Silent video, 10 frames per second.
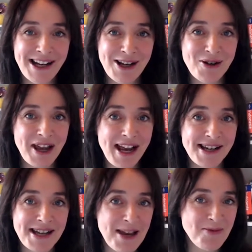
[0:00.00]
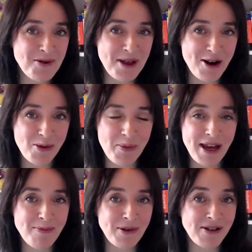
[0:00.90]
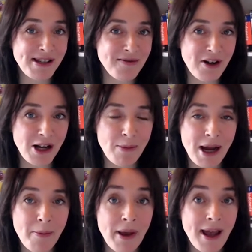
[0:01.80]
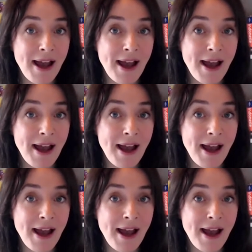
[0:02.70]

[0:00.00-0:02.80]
looking at chemotherapy plus nivolumab